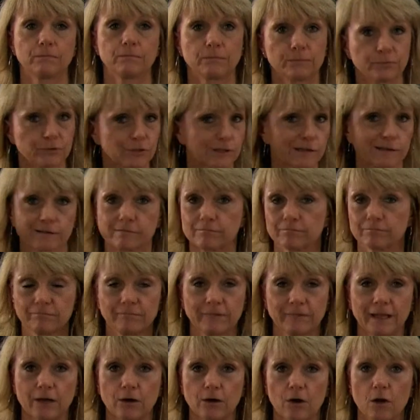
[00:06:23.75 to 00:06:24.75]
just
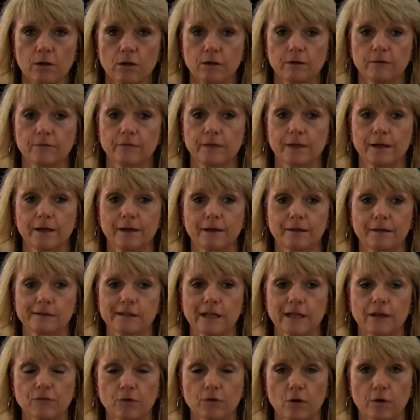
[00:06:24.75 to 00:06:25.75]
let all of the
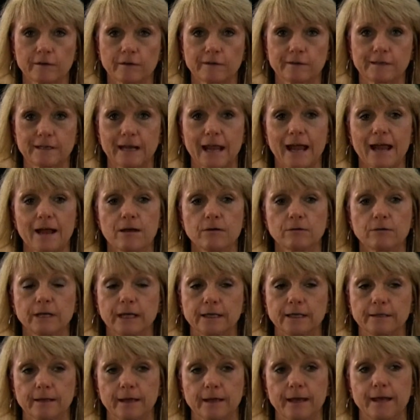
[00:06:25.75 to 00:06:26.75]
safeguards down
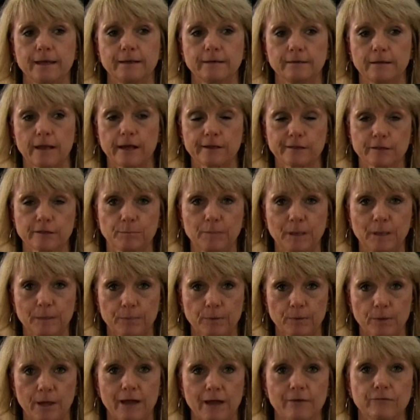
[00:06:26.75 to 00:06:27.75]
and let lots of
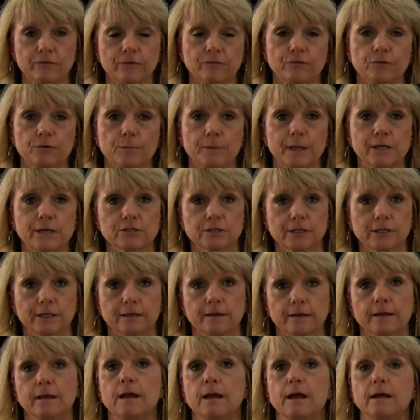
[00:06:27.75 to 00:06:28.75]
people have
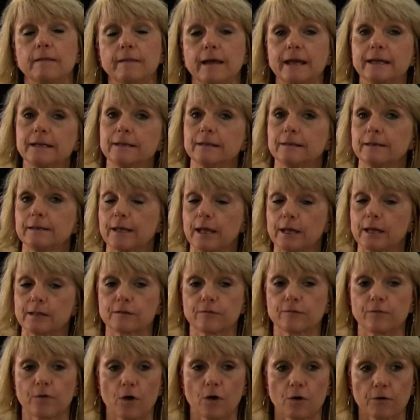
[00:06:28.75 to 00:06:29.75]
information. Like in the case
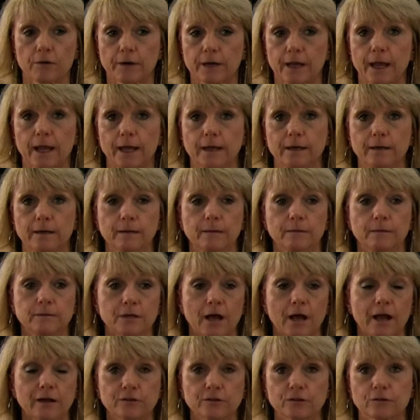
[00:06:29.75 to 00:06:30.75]
of a hurricane.
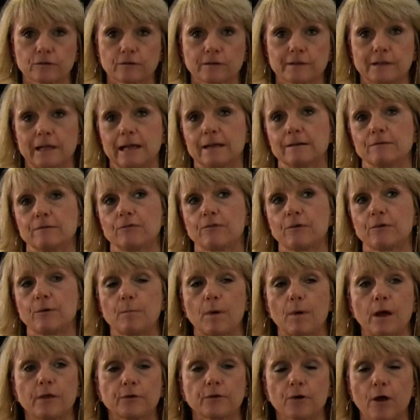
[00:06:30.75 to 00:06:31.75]
Doctors from
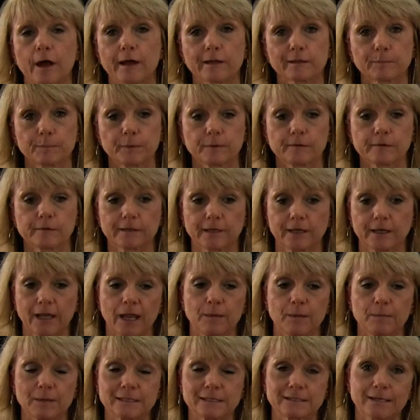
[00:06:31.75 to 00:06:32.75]
other hospitals that
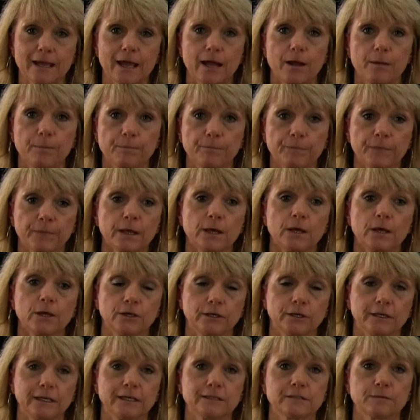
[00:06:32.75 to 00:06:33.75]
came in to help,
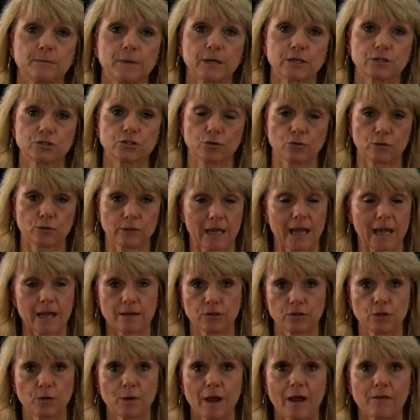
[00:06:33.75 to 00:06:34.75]
you need to make sure
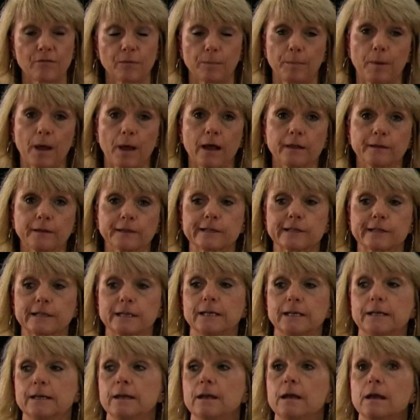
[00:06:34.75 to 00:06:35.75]
that you have a
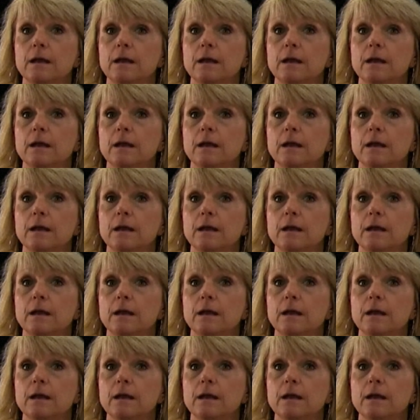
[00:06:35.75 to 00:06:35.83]
policy